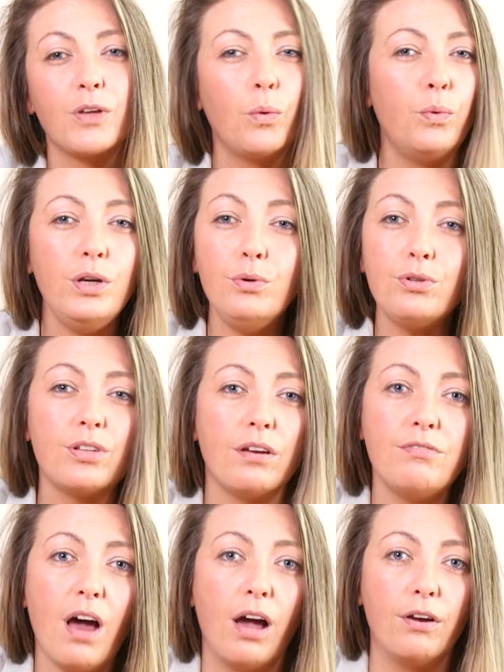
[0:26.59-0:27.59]
We also
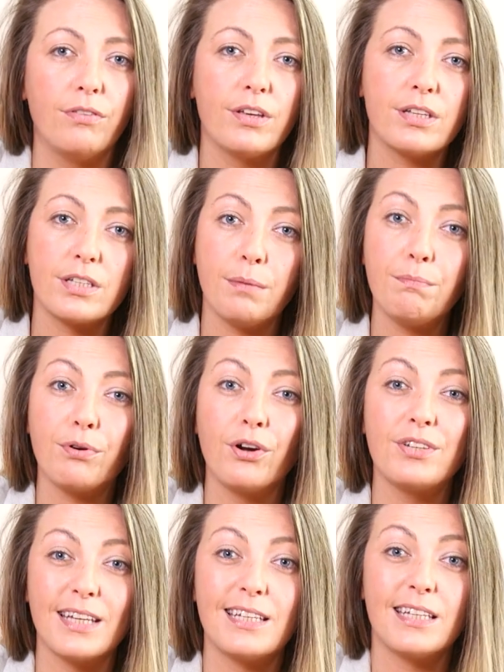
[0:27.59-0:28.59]
know that some
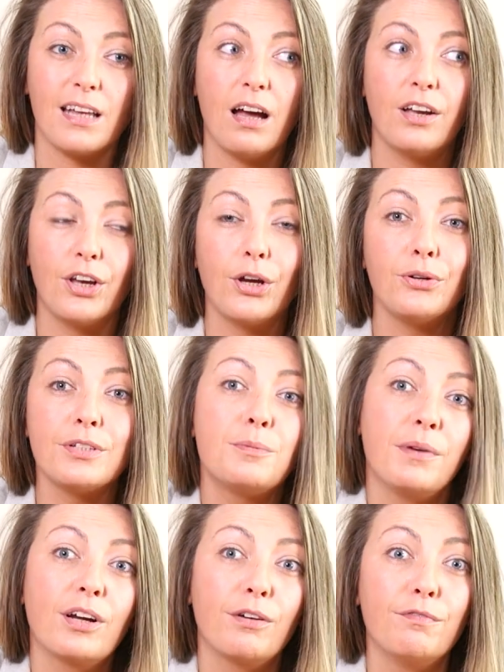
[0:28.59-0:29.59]
processes are going to
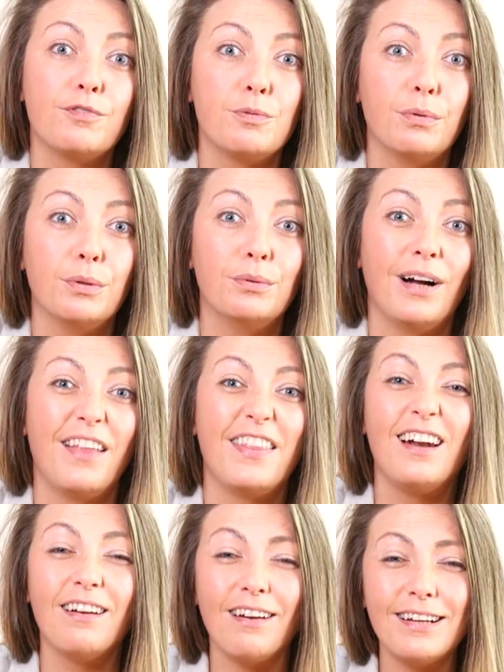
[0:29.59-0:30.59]
be uncomfortable and
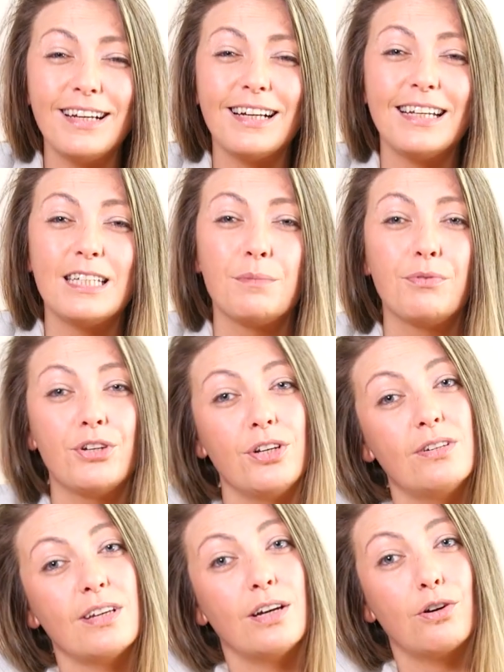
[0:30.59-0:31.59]
they're likely to
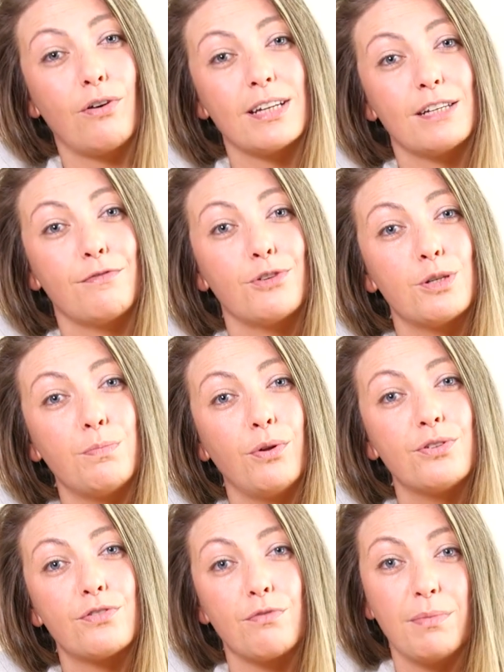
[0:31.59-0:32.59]
produce an aggressive
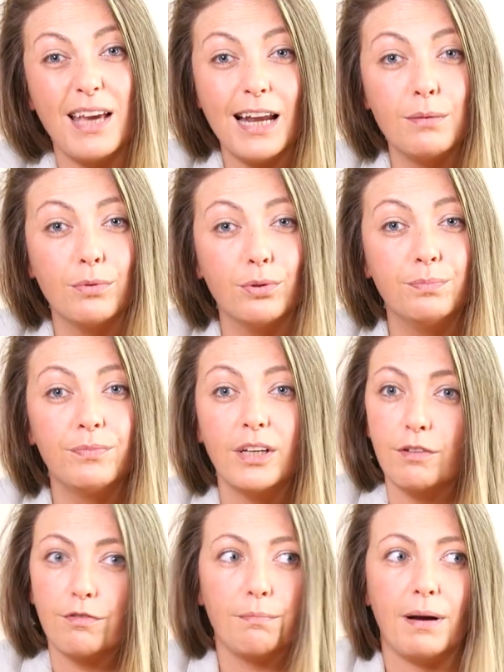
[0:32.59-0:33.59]
response from the animal
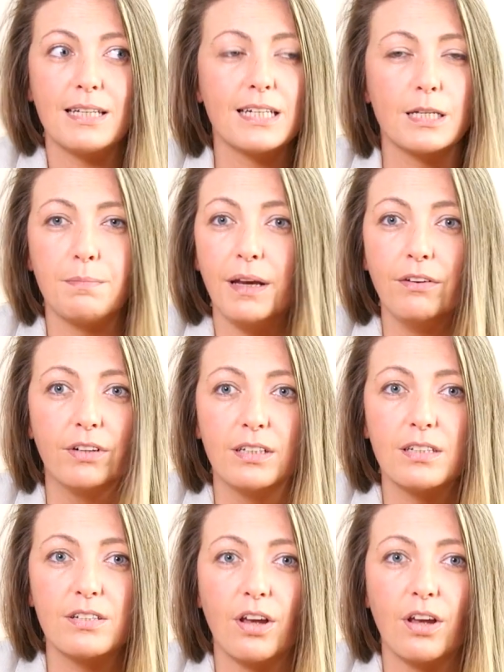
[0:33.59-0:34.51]
from past experience.